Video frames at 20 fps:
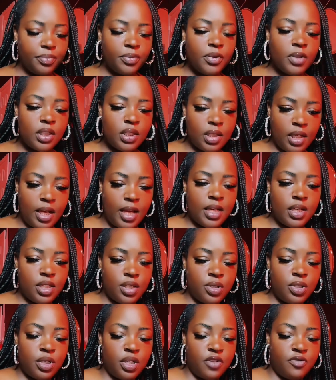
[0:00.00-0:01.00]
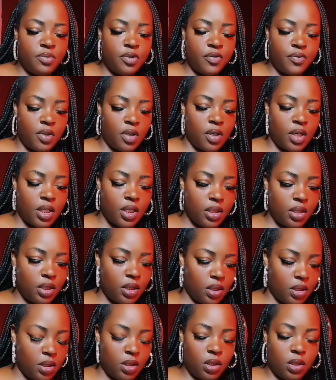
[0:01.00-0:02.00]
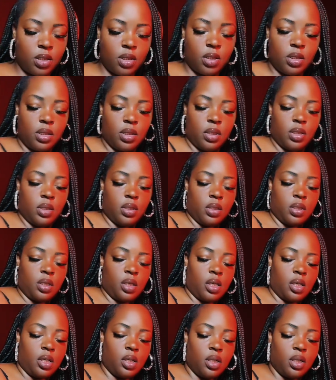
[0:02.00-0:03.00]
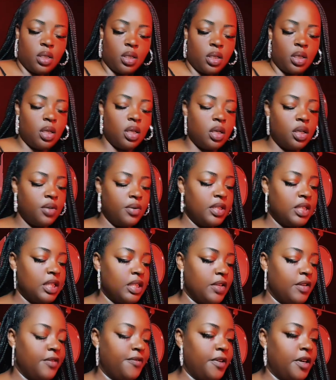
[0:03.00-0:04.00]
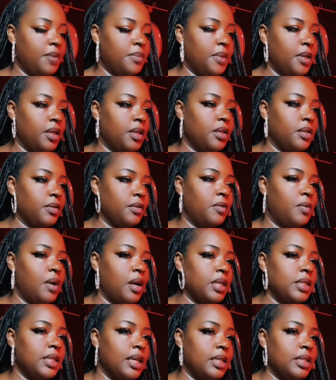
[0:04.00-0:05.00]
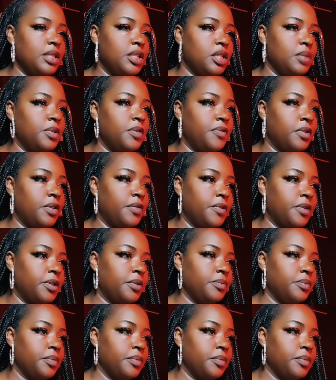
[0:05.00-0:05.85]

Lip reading: So yes, you should have moved on. Okay. Who is this confirming? Water sign you should move on from?